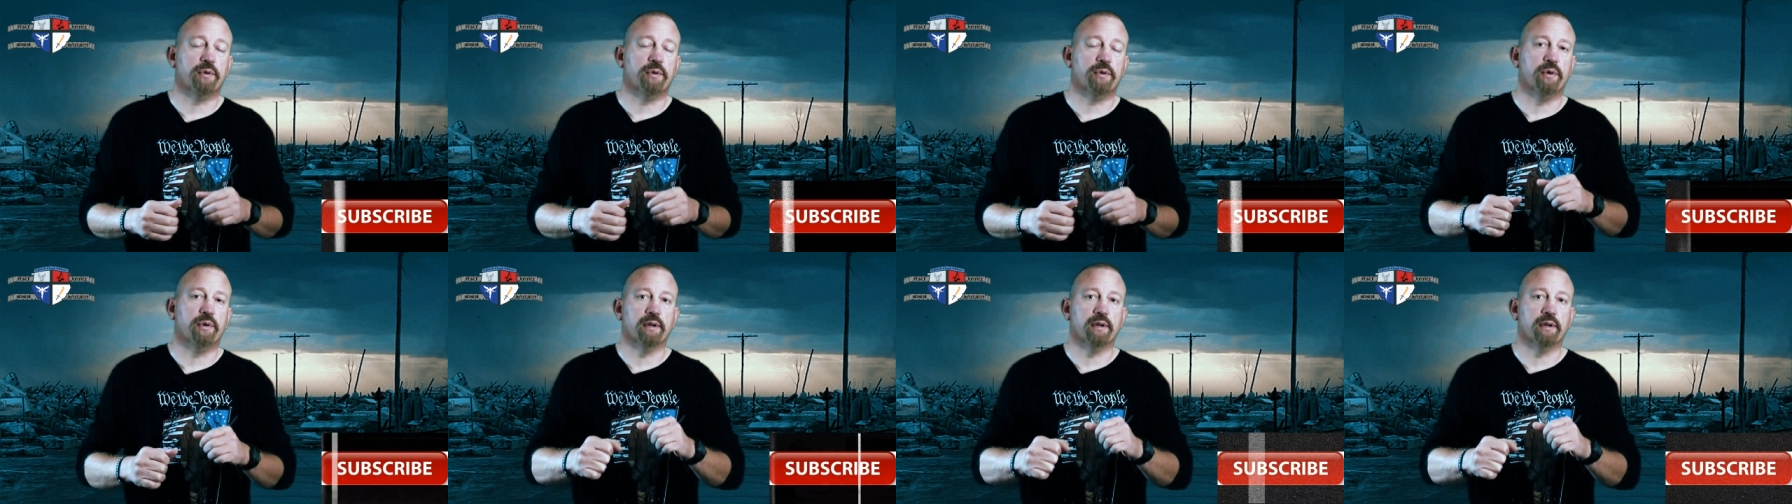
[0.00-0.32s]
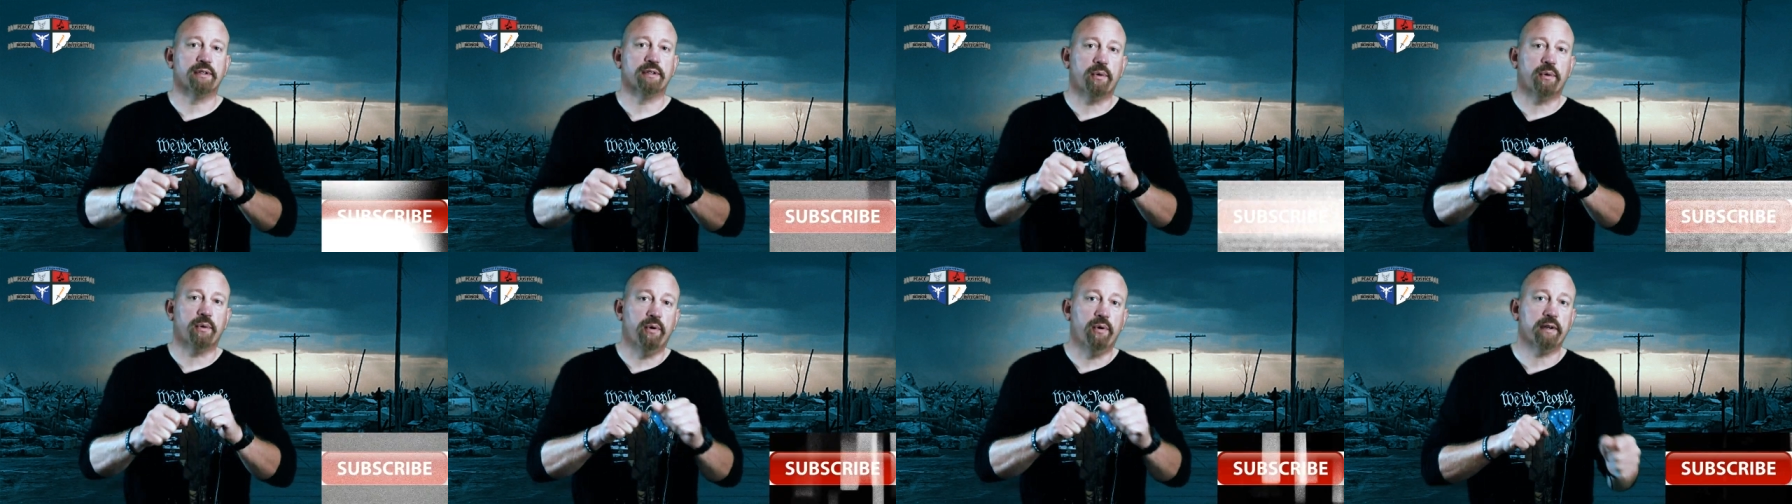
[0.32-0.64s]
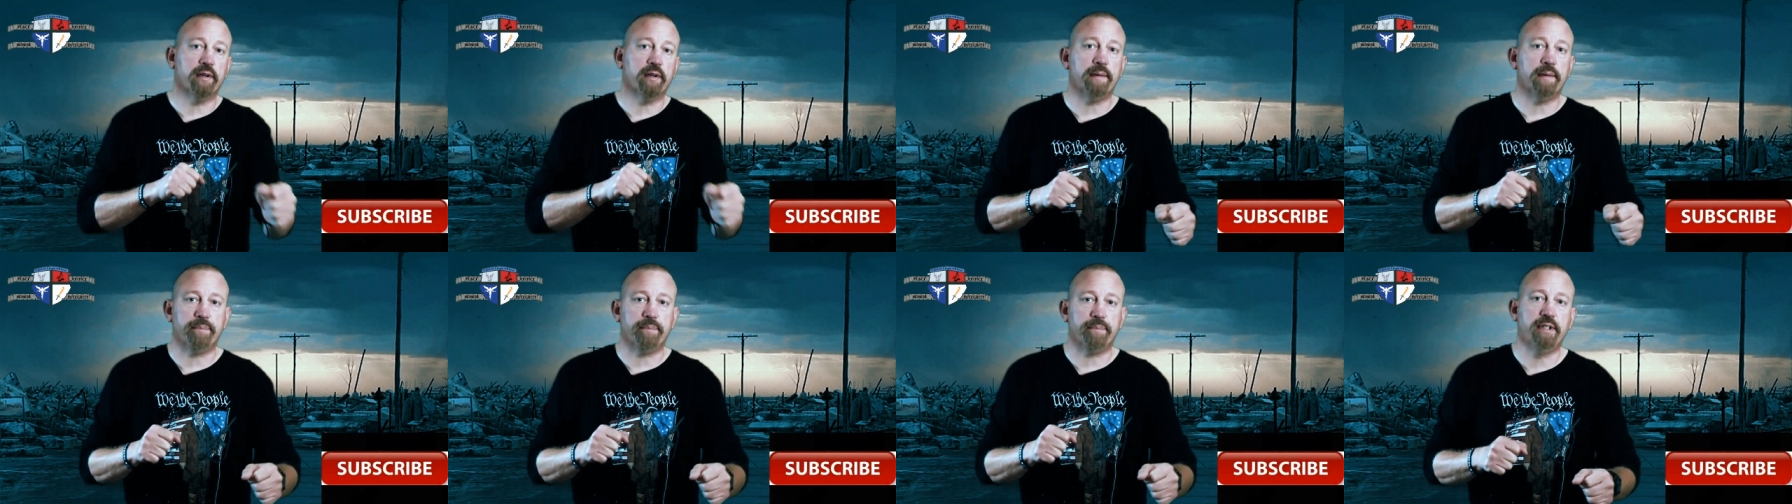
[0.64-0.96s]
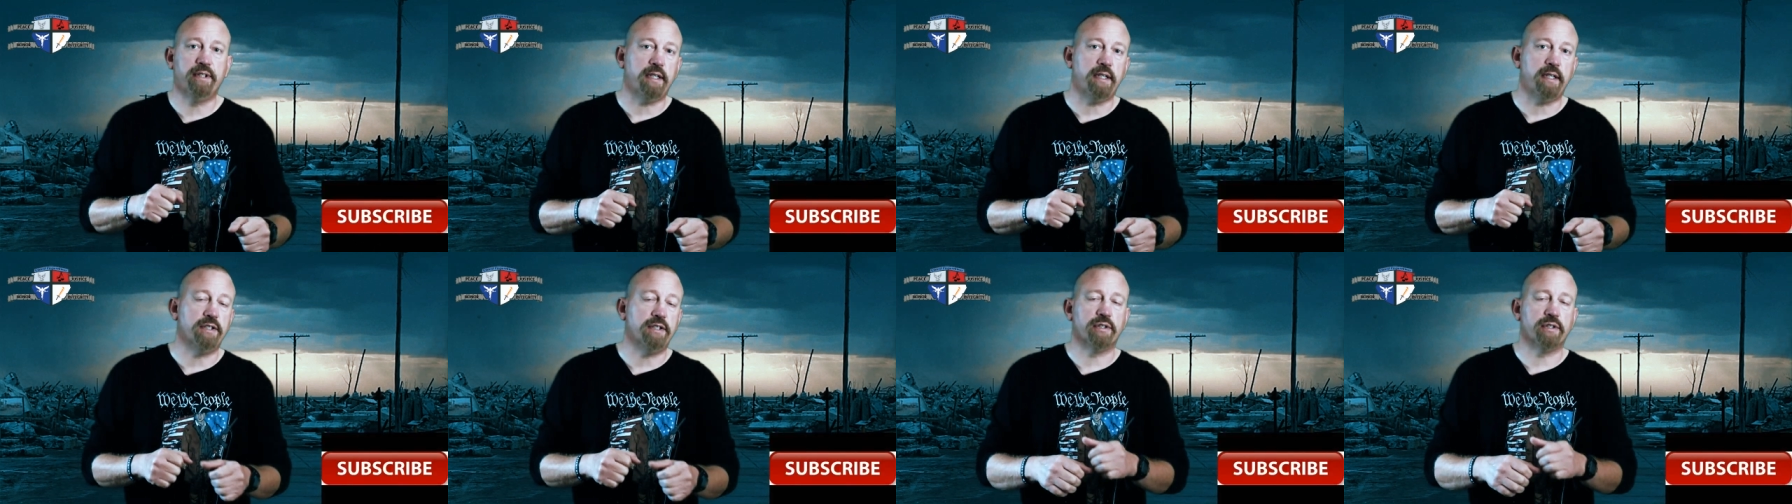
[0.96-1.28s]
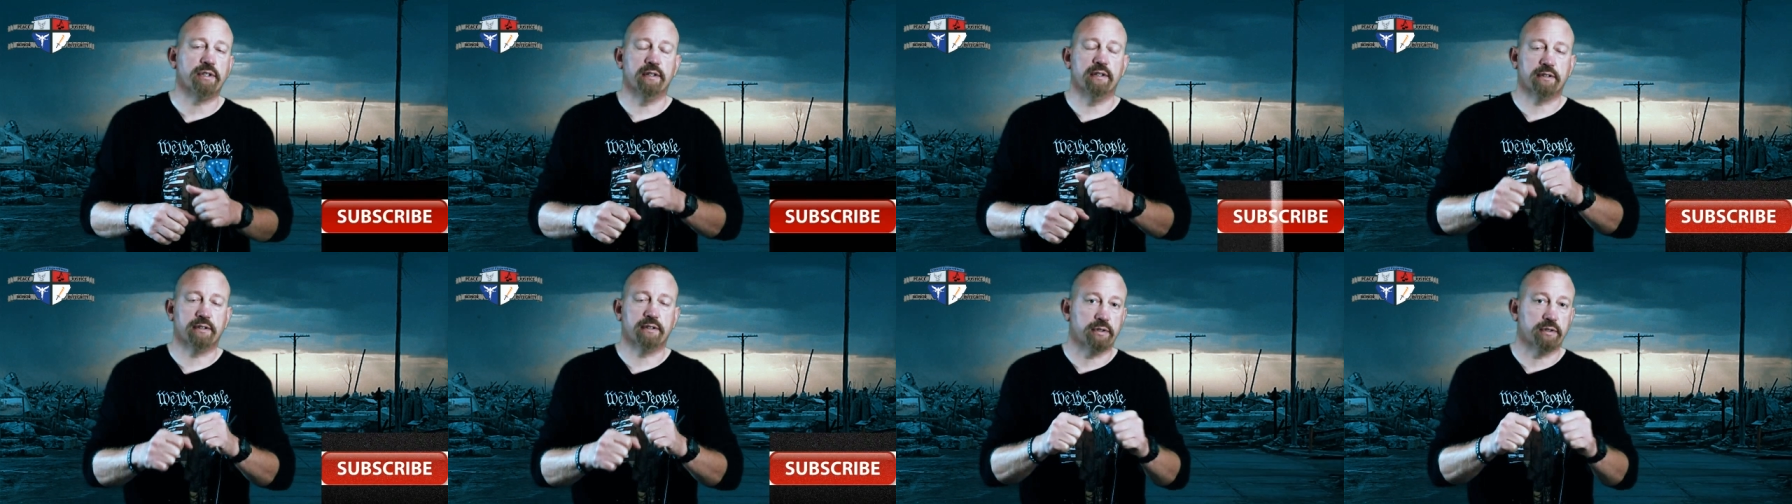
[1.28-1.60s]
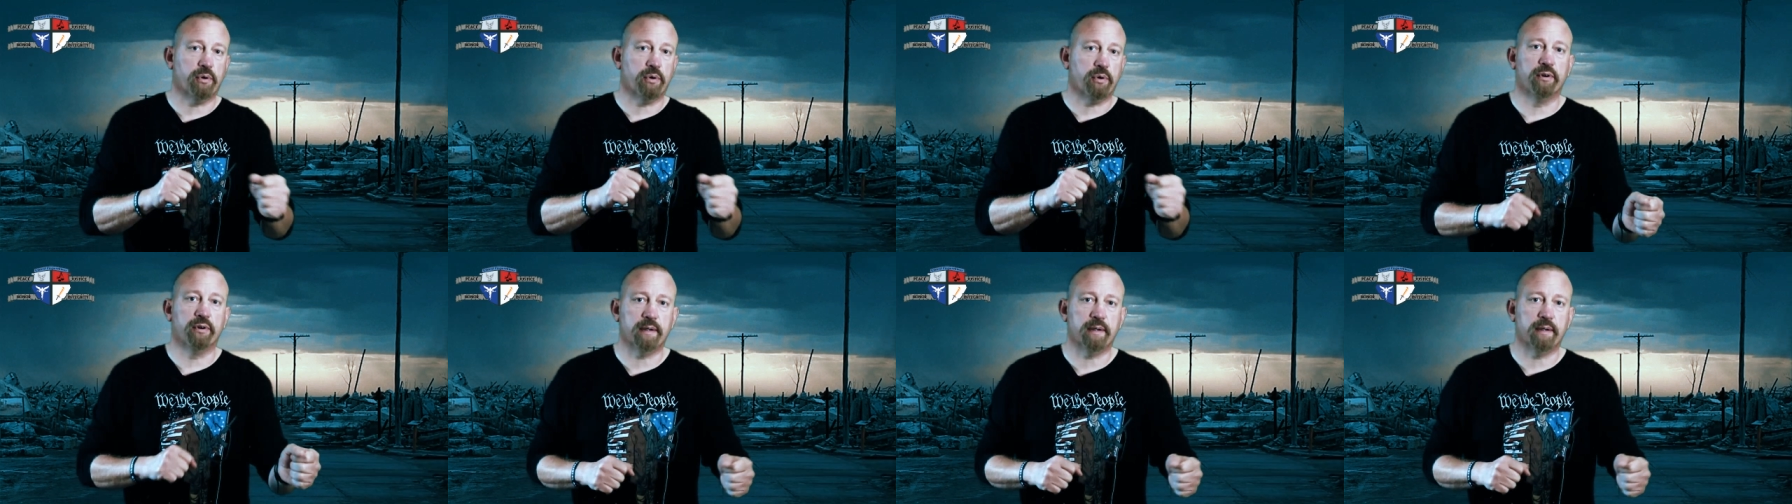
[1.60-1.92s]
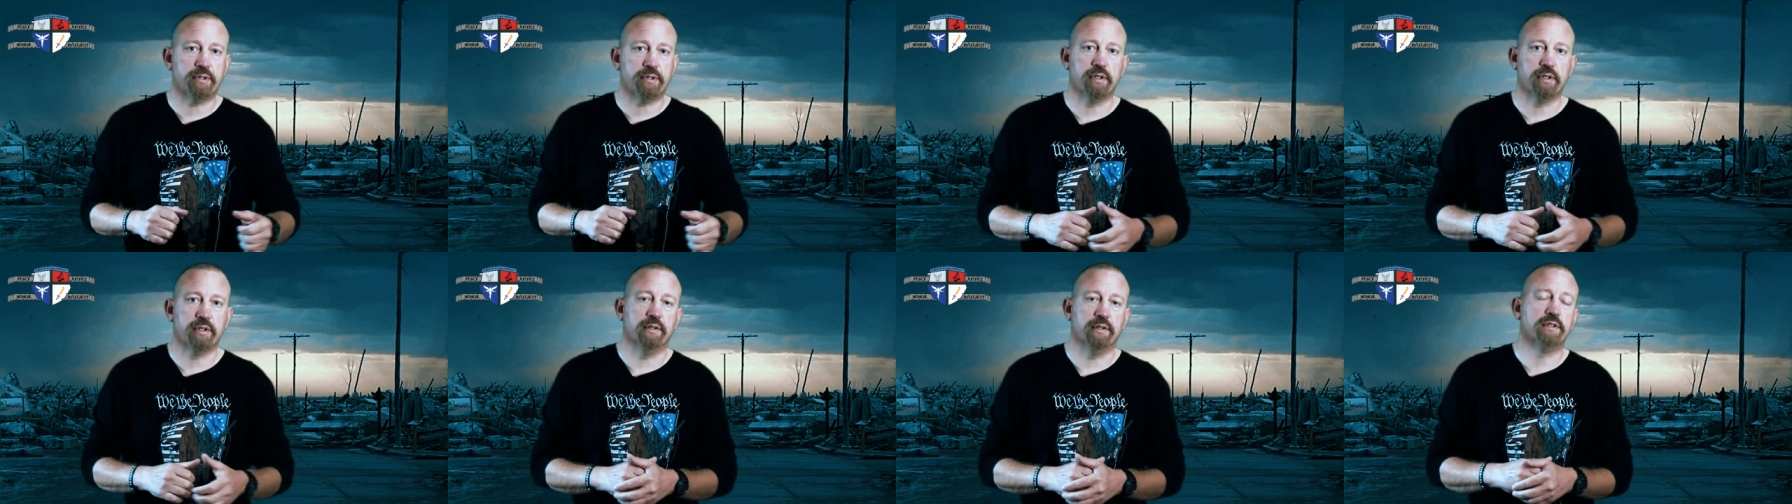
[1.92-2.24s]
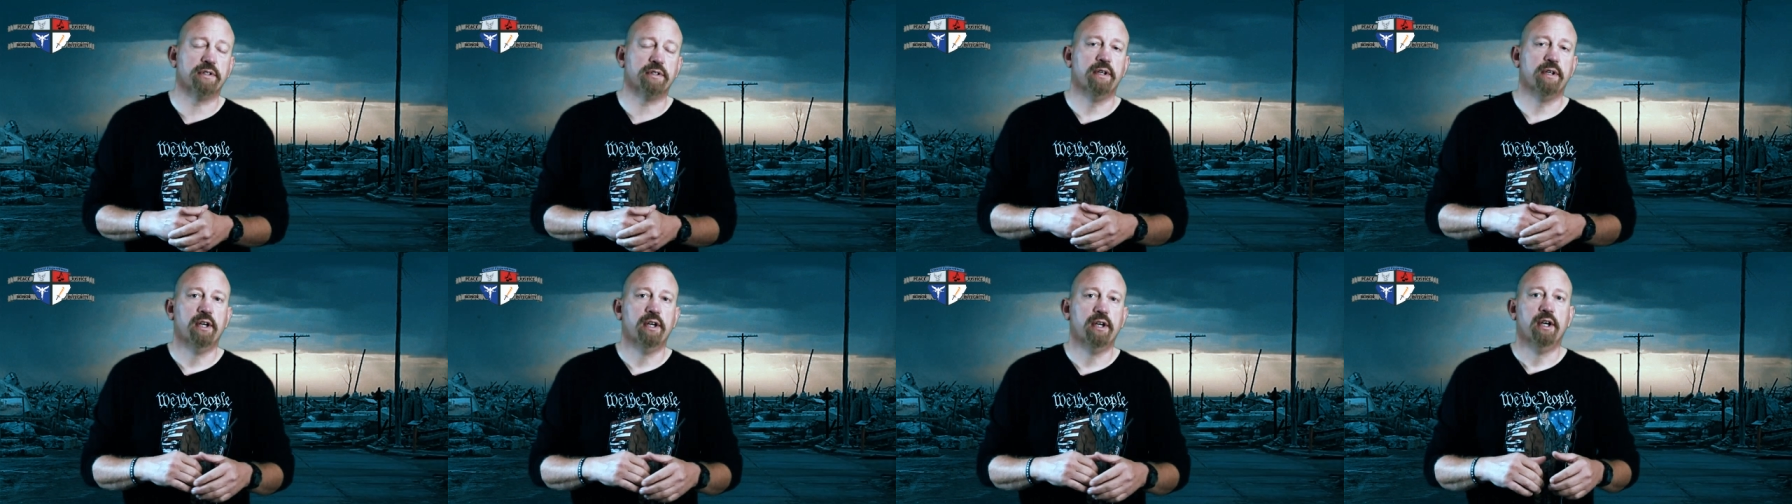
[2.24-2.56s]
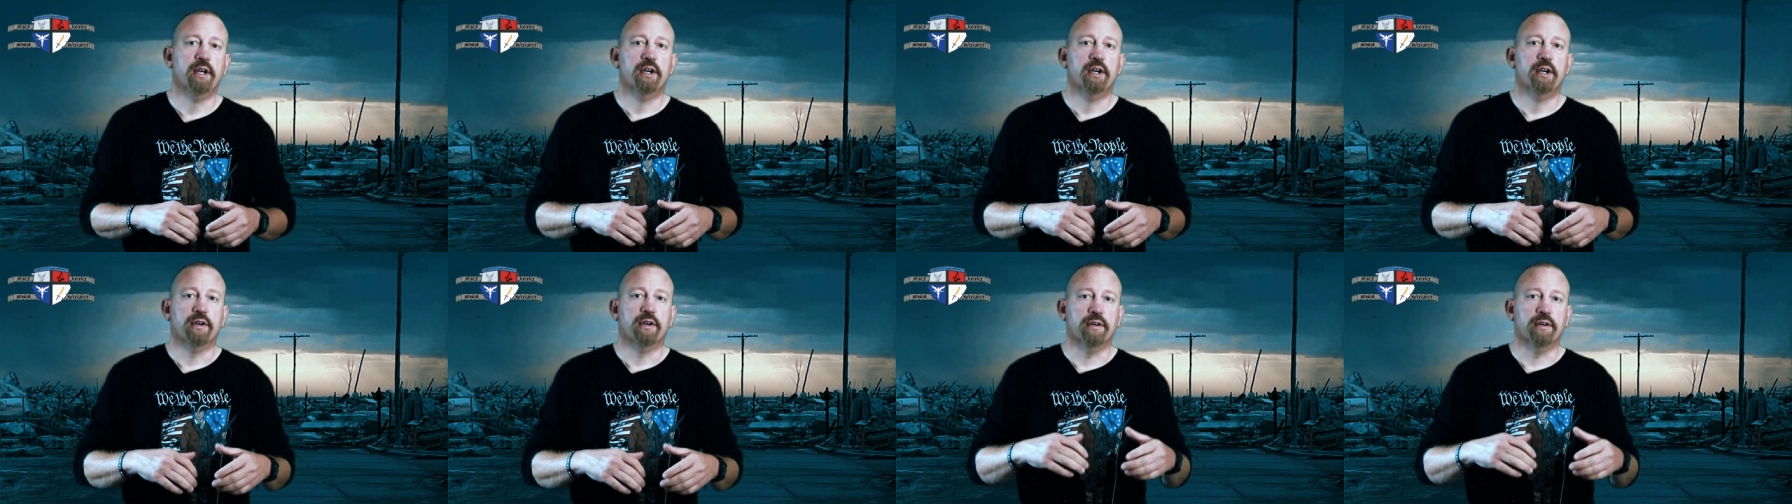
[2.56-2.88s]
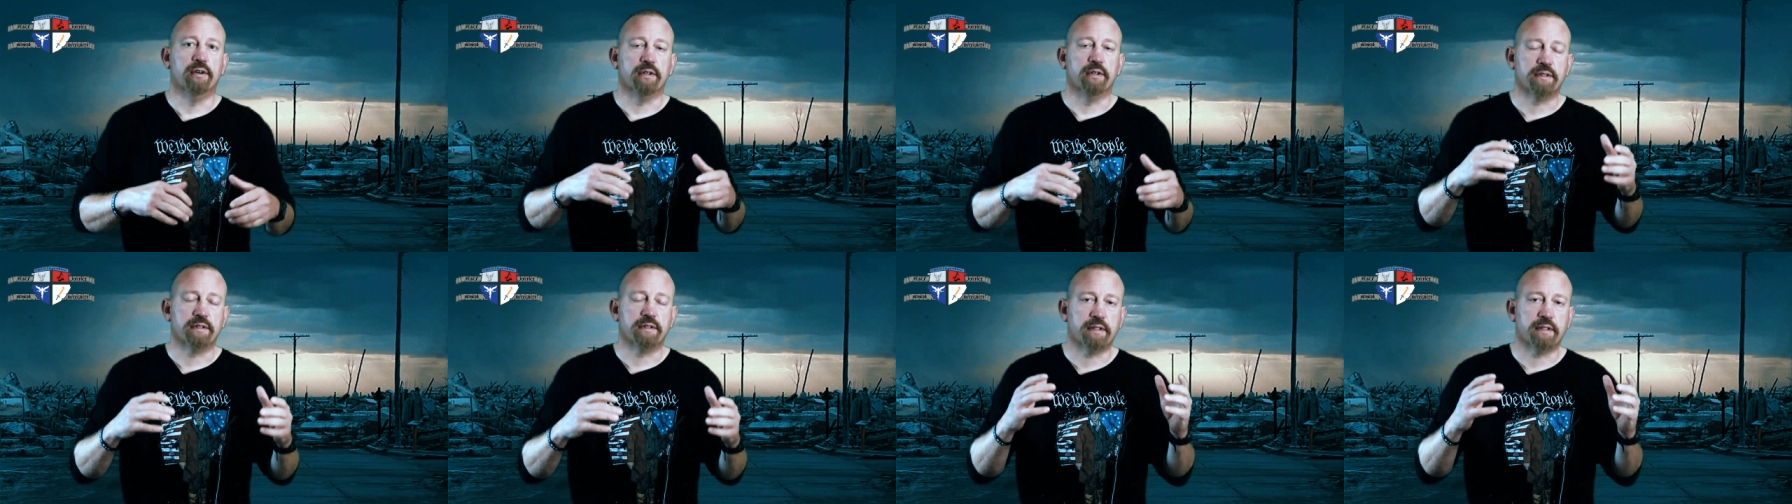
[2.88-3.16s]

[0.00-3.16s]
or torn up t-shirts or torn up shirts or